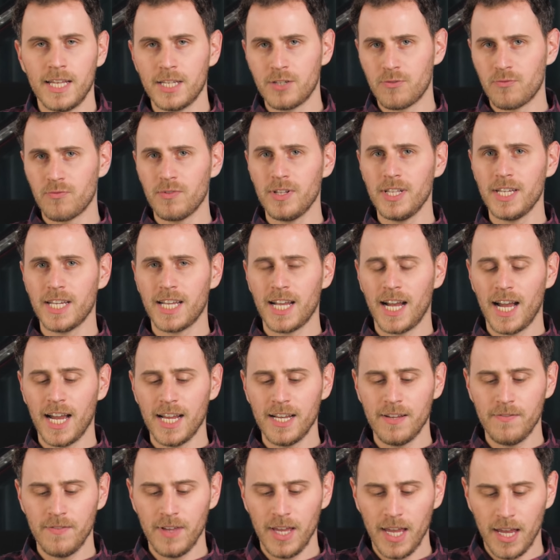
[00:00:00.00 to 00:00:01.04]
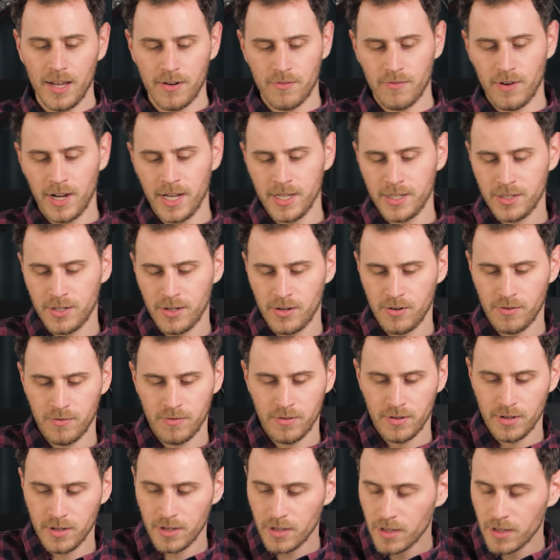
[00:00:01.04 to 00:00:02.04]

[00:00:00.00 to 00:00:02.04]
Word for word: That's really kind of it, right? So